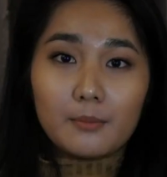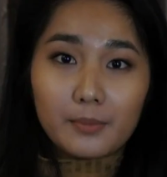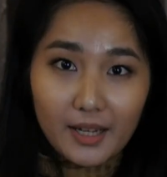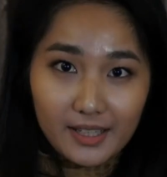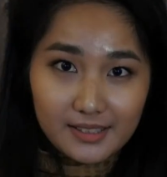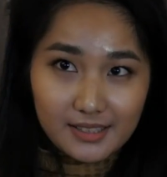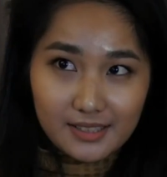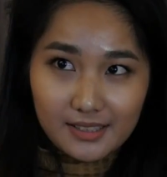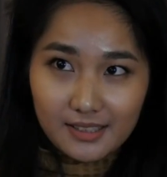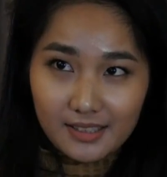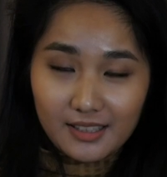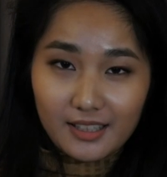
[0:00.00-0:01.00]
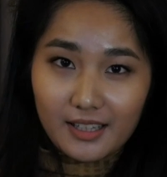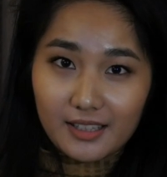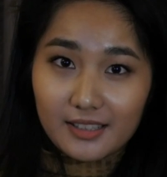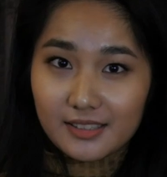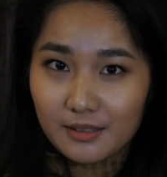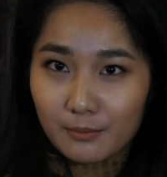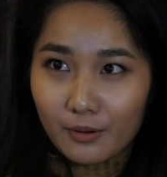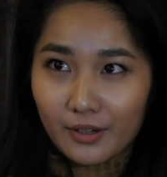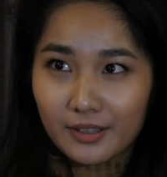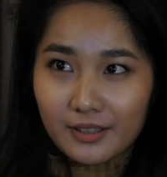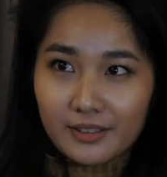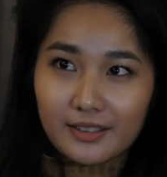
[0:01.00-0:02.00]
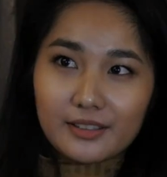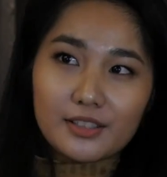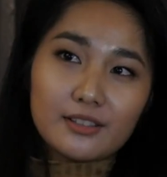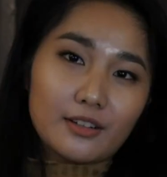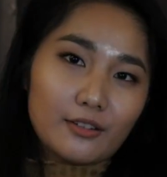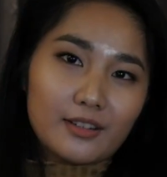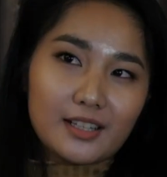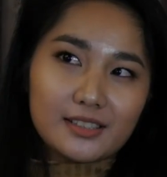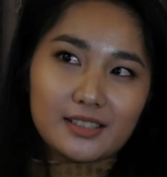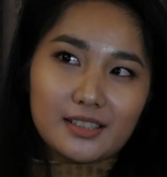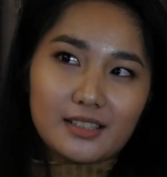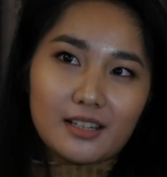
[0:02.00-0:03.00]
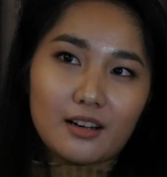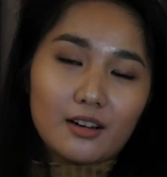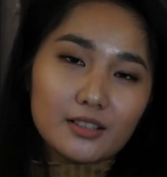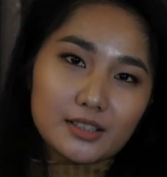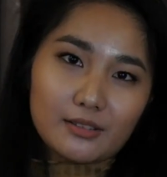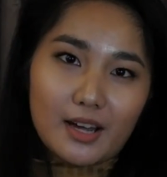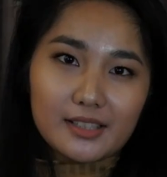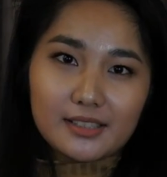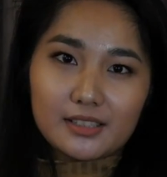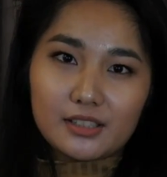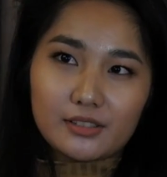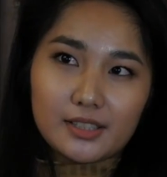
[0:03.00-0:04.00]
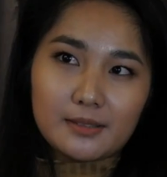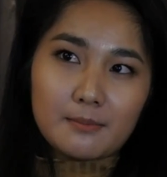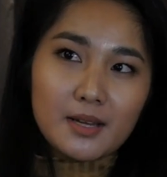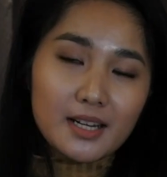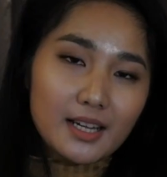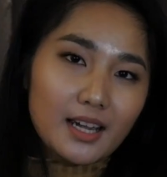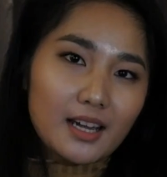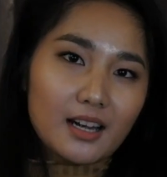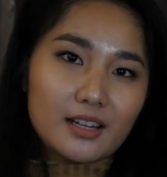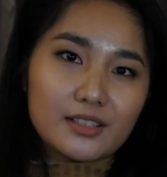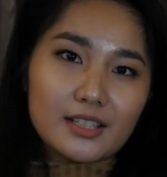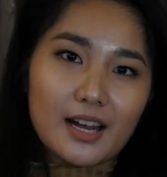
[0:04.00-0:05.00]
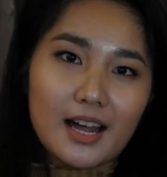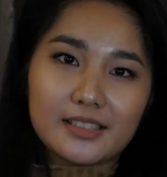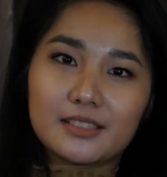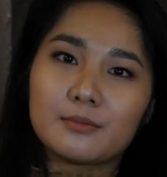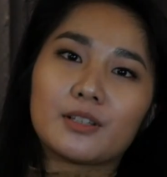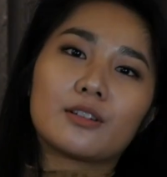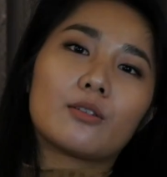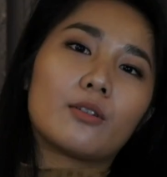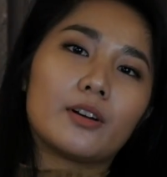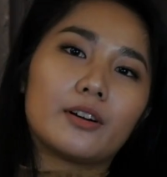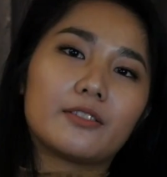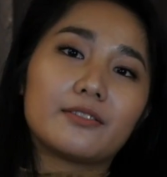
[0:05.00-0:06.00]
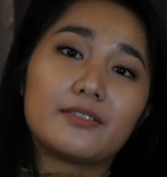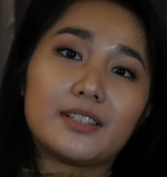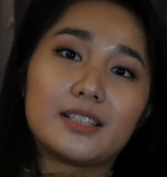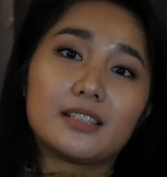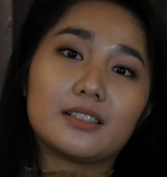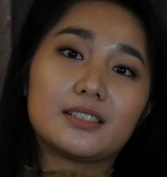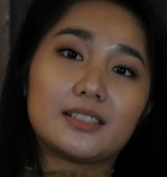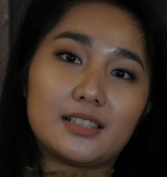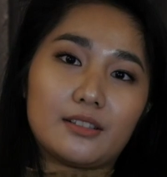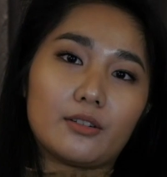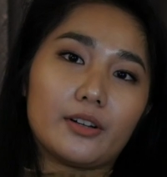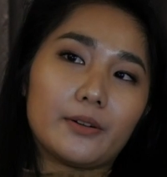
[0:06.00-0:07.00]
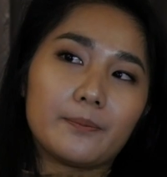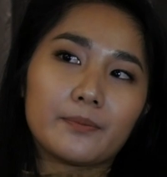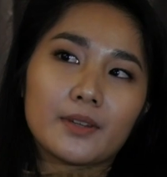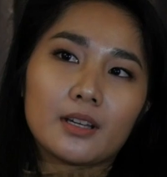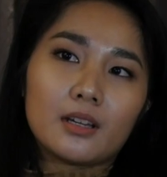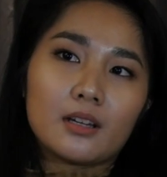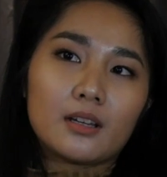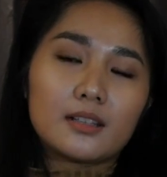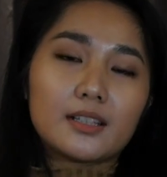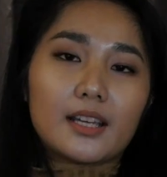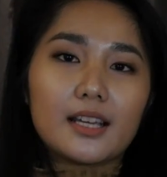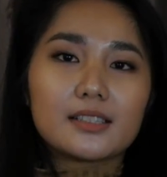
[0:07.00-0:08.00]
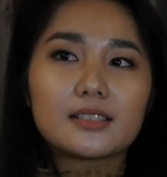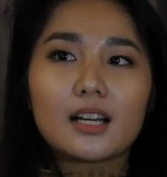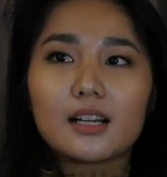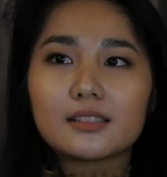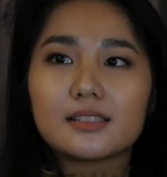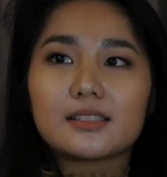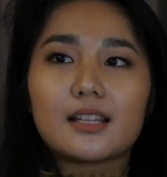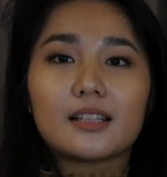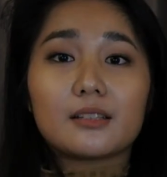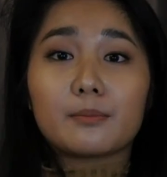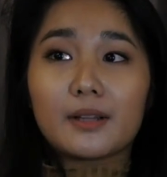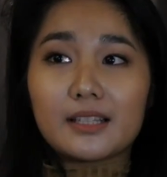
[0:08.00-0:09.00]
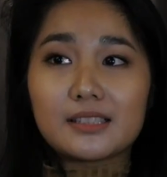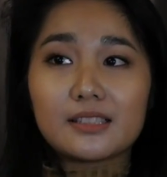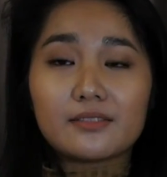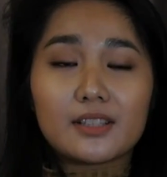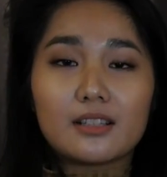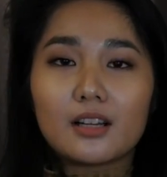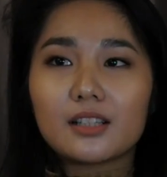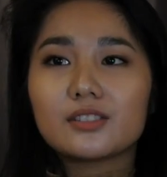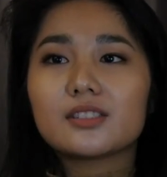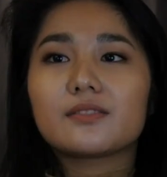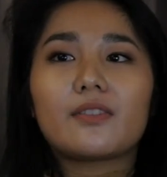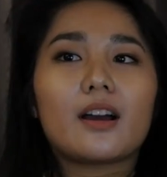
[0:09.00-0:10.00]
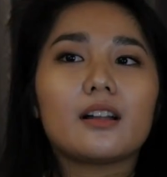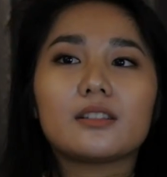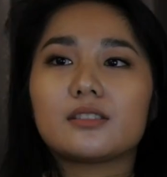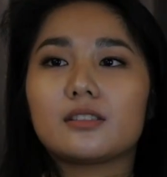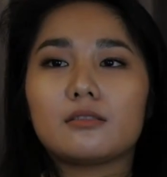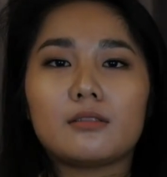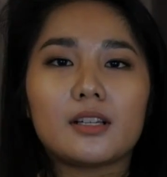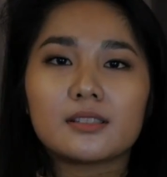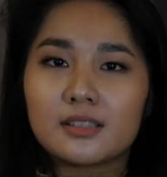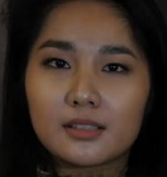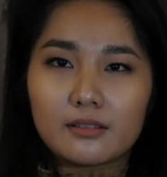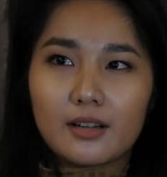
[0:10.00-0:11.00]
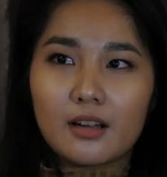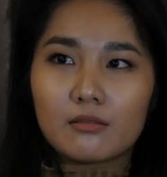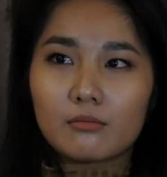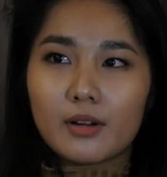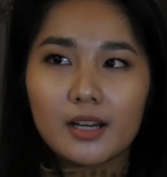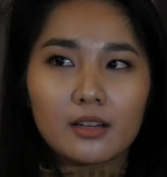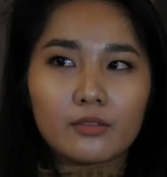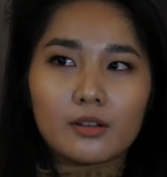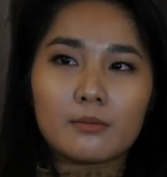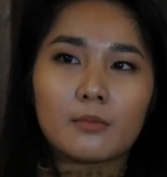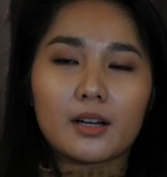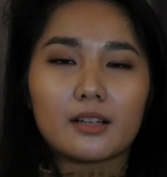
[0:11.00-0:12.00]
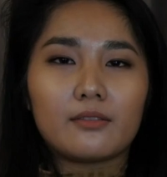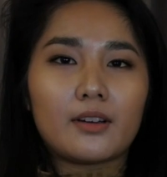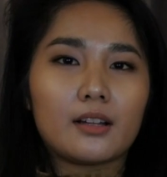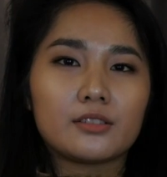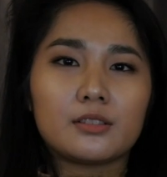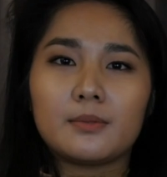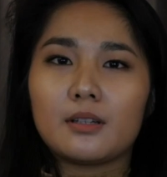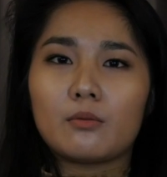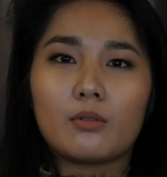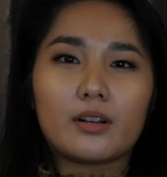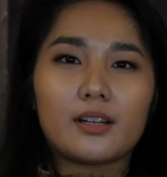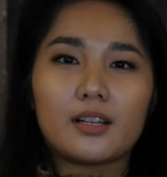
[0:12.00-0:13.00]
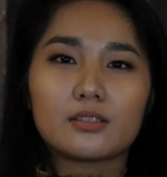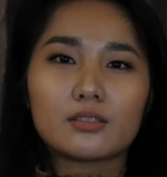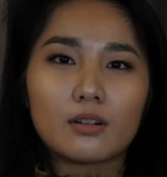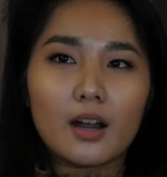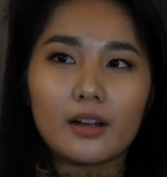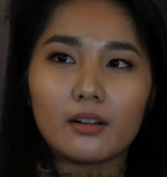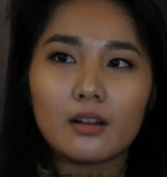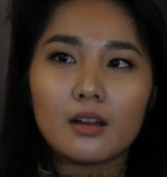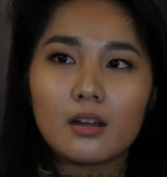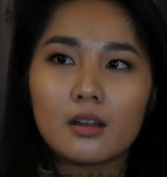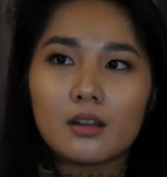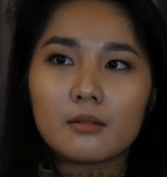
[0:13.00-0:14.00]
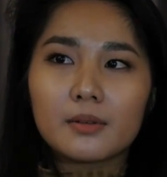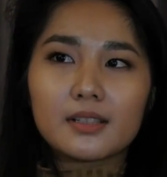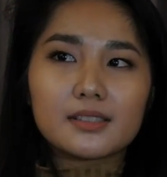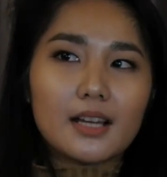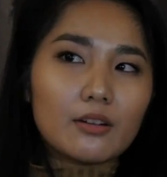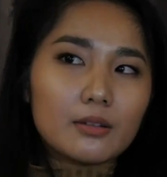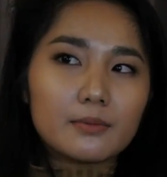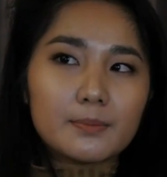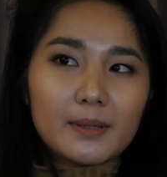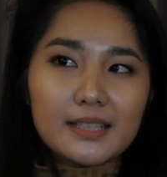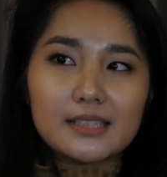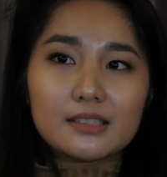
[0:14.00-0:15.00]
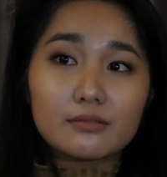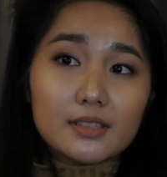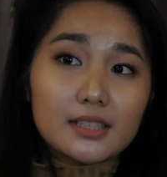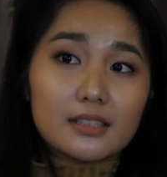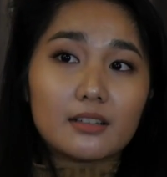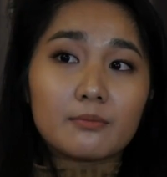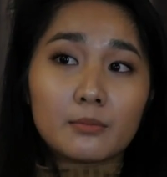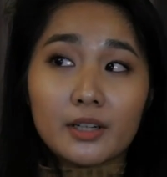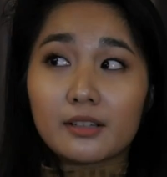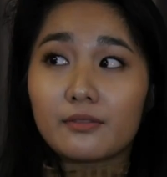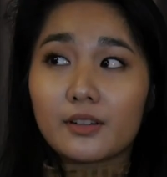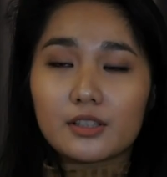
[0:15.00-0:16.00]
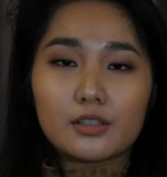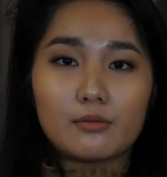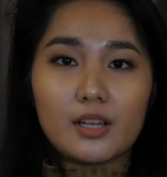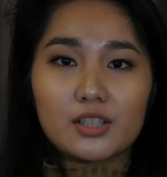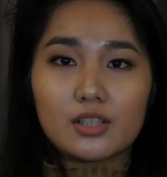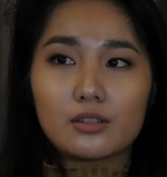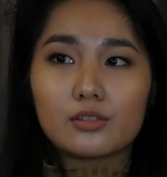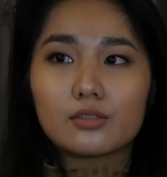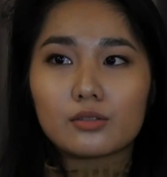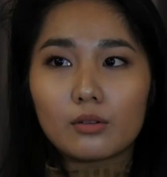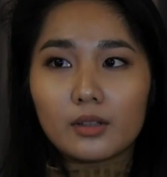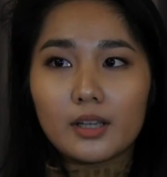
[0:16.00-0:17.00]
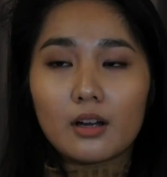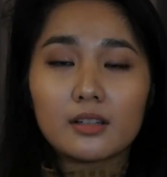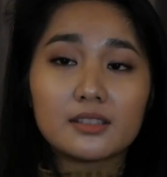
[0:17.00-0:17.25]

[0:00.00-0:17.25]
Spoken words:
But it is important to note that Sina also has a duty to mitigate under Asimir Oil v. Sea Oil. The case tells us that the plaintiff cannot just file a suit and sit around waiting for the market value to be awarded at trial, because that would place the risk of market fluctuations solely on